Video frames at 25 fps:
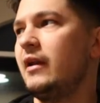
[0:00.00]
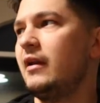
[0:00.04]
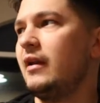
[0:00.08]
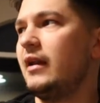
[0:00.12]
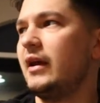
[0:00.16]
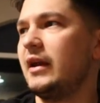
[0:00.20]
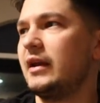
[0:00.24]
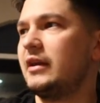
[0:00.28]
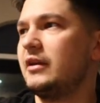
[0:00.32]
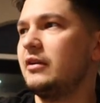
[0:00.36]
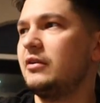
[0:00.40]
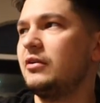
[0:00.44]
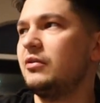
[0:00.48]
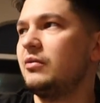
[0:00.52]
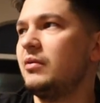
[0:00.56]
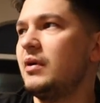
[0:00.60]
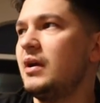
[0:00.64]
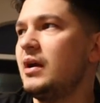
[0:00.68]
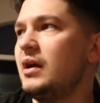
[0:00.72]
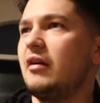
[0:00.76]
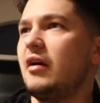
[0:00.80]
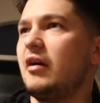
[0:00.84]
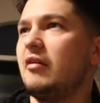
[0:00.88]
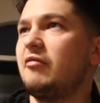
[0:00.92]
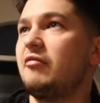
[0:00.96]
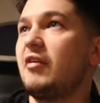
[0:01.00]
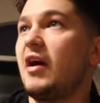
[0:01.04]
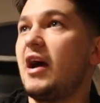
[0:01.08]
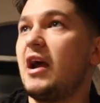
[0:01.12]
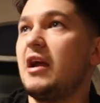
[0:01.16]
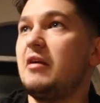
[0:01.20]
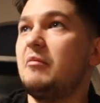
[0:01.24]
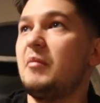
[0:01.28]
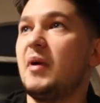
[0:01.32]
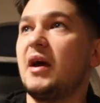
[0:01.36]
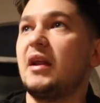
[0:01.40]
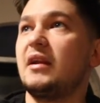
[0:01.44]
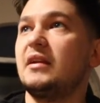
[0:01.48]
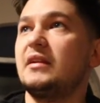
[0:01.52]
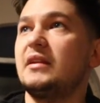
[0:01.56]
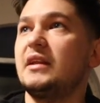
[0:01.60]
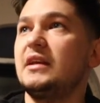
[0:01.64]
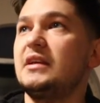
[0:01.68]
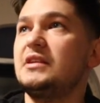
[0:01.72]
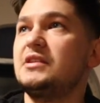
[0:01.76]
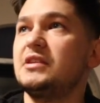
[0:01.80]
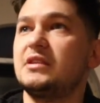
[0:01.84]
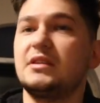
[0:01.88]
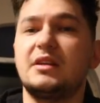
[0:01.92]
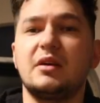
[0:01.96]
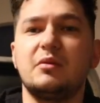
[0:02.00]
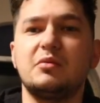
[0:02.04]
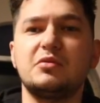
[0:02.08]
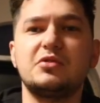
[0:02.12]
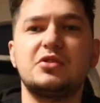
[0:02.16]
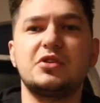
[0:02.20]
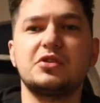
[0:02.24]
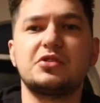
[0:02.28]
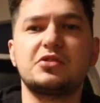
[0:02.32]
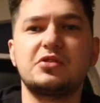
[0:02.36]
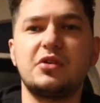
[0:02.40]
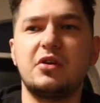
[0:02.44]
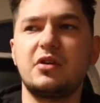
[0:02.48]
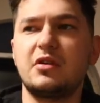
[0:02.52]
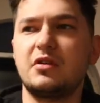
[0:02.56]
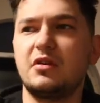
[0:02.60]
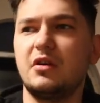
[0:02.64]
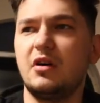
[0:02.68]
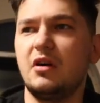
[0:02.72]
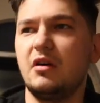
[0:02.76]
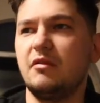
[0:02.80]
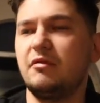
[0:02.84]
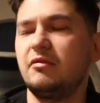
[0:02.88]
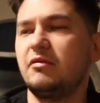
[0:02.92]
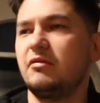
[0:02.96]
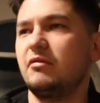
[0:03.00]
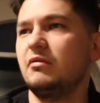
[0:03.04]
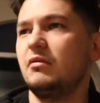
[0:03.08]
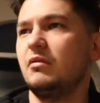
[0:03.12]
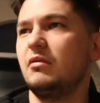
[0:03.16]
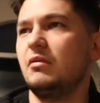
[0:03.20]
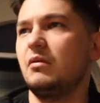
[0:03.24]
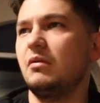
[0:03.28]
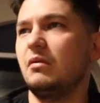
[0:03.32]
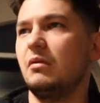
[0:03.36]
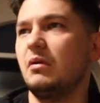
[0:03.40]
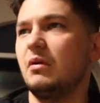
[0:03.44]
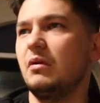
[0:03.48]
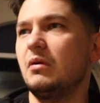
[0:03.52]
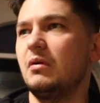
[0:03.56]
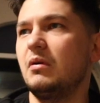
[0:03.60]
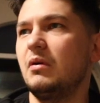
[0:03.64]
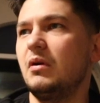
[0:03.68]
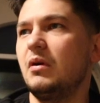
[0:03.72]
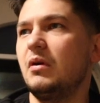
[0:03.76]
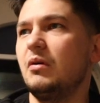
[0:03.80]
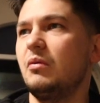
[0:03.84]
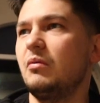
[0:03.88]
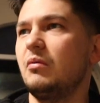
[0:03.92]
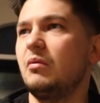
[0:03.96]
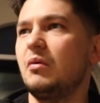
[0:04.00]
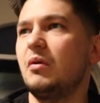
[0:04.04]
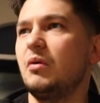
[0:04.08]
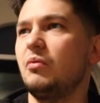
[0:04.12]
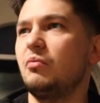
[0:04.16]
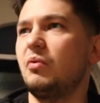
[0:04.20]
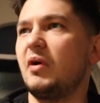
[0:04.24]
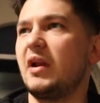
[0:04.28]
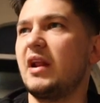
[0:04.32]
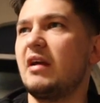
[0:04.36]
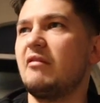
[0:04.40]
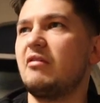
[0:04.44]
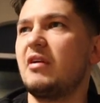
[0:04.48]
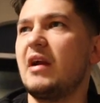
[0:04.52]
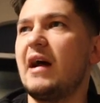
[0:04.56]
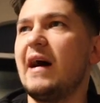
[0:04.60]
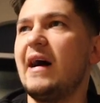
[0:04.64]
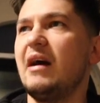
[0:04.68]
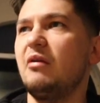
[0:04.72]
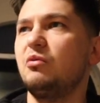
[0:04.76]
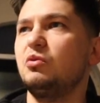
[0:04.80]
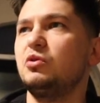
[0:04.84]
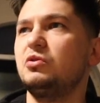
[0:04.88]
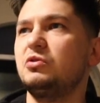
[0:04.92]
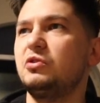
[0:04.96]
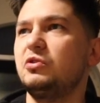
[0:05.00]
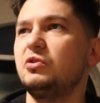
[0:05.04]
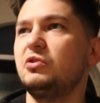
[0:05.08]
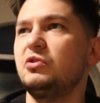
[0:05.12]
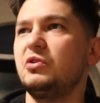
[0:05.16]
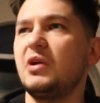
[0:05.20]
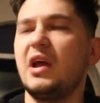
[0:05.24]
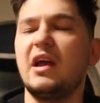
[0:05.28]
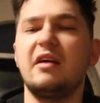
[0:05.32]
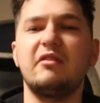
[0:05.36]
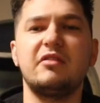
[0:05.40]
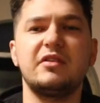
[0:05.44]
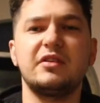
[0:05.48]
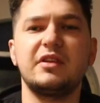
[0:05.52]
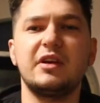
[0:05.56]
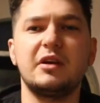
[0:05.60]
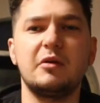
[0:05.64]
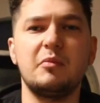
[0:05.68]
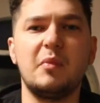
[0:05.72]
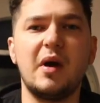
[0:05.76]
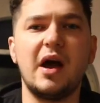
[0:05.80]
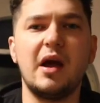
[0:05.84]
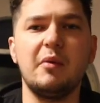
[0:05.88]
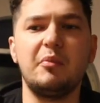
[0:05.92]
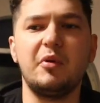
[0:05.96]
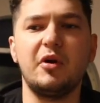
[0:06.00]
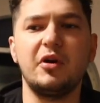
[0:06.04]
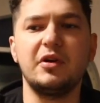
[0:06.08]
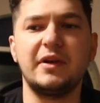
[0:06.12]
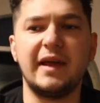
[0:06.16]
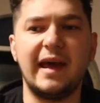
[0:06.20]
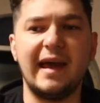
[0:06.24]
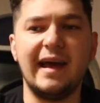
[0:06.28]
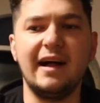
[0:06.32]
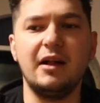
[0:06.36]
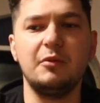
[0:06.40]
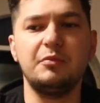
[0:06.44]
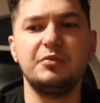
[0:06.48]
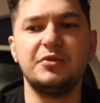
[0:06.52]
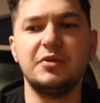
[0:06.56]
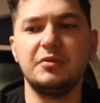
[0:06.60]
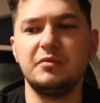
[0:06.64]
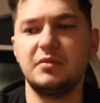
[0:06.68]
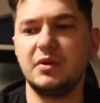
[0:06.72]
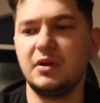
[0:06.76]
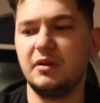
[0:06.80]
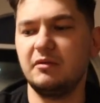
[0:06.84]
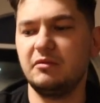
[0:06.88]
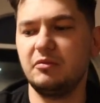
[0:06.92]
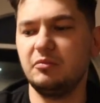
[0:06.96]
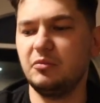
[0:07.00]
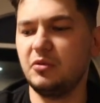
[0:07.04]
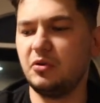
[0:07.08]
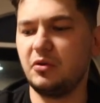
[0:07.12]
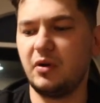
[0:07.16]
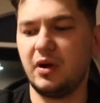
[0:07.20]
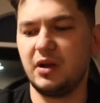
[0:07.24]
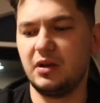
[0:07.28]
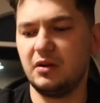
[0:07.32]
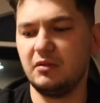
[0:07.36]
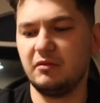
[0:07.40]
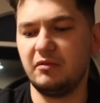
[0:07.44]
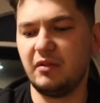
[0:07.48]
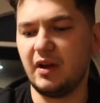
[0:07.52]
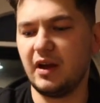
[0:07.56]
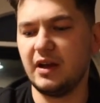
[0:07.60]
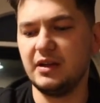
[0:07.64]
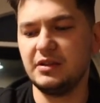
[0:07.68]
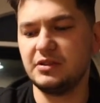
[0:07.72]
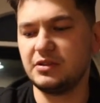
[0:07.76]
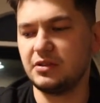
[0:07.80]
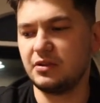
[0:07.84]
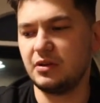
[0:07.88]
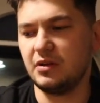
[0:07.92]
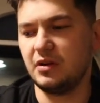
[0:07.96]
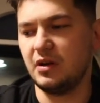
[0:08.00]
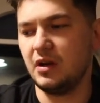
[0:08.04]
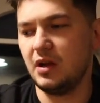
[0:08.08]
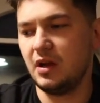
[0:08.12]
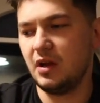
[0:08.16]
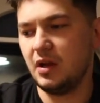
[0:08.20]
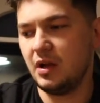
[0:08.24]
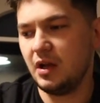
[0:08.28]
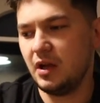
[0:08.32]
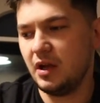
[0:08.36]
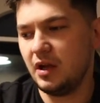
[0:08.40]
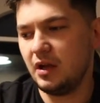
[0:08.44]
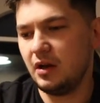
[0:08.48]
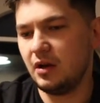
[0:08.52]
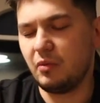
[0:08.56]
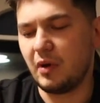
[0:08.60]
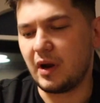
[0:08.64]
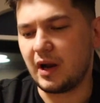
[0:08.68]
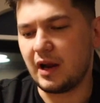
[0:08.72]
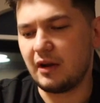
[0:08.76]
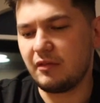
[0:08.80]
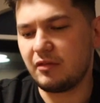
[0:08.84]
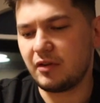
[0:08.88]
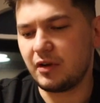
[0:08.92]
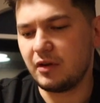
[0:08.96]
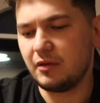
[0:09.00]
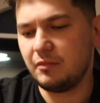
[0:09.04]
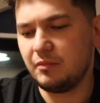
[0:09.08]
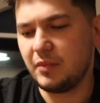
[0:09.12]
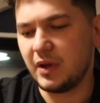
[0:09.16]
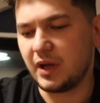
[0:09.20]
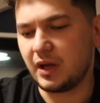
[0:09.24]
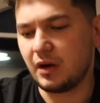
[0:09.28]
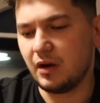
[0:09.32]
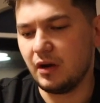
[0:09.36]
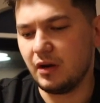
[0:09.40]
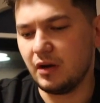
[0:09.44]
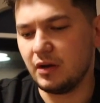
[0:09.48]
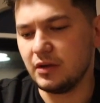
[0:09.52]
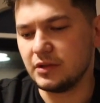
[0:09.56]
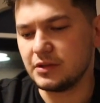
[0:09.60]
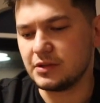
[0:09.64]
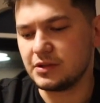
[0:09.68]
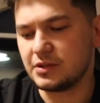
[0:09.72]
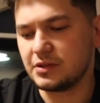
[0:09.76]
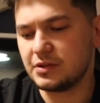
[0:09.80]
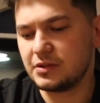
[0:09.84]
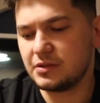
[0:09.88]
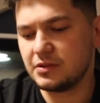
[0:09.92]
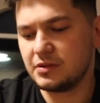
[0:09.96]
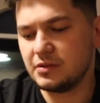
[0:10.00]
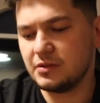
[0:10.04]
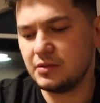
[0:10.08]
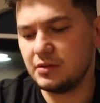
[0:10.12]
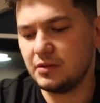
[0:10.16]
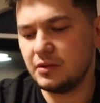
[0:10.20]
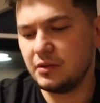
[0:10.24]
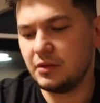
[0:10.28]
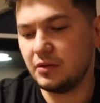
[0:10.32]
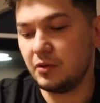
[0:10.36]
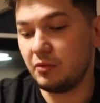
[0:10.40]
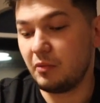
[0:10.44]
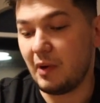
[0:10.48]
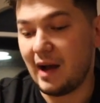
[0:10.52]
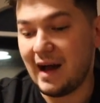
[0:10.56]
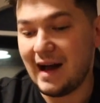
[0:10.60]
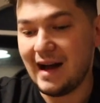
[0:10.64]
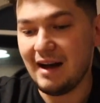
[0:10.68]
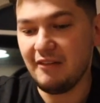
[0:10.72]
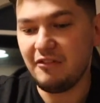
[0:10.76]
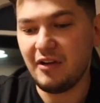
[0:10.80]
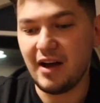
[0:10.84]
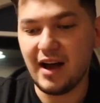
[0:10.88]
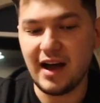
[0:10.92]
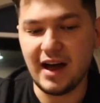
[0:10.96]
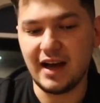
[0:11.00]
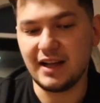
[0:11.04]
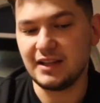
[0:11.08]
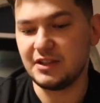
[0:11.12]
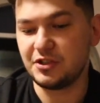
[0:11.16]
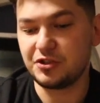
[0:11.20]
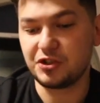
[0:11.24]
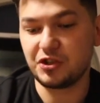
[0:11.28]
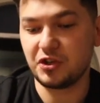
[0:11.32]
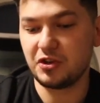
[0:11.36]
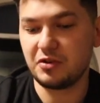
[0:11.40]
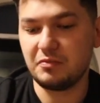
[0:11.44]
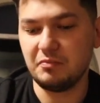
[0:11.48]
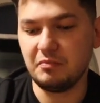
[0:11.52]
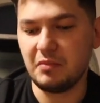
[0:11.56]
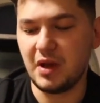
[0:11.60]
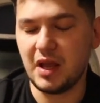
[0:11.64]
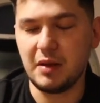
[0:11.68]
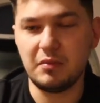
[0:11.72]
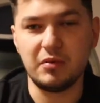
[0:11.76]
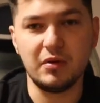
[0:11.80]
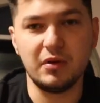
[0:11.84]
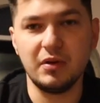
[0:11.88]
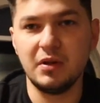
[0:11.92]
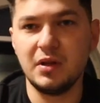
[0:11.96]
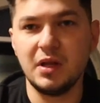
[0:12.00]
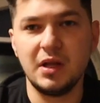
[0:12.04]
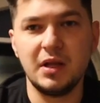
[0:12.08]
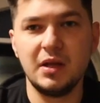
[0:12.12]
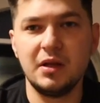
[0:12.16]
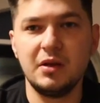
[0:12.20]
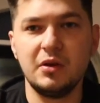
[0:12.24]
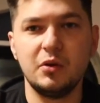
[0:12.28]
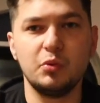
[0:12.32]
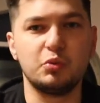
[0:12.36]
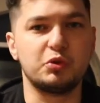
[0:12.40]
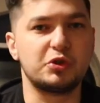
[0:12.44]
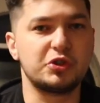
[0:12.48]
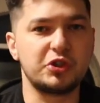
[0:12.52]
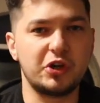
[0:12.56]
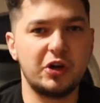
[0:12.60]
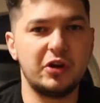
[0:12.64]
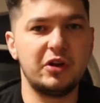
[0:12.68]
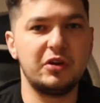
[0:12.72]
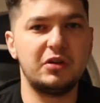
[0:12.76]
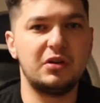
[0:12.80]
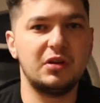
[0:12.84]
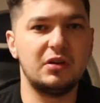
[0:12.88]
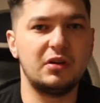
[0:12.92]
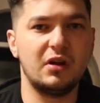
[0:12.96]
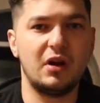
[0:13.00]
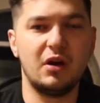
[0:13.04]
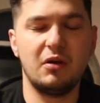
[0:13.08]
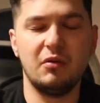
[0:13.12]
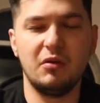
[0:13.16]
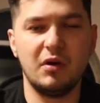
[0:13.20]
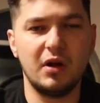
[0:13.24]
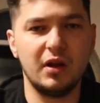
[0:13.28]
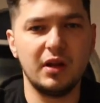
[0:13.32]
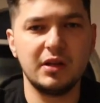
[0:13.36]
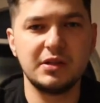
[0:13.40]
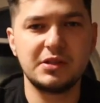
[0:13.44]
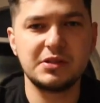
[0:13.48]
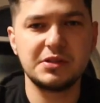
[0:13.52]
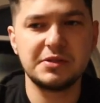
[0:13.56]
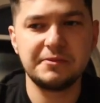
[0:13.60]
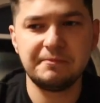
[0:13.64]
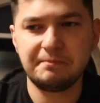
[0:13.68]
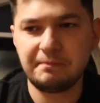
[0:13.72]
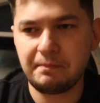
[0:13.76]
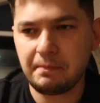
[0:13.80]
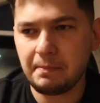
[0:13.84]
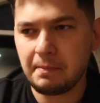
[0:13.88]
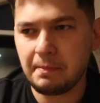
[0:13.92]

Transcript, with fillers: like, you know, if I met a DJ that was just starting off or whatever, I would do everything in my power to help them, to give them the right advice or whatever, because, you know, I've had certain people, shout out to Dar Wallace,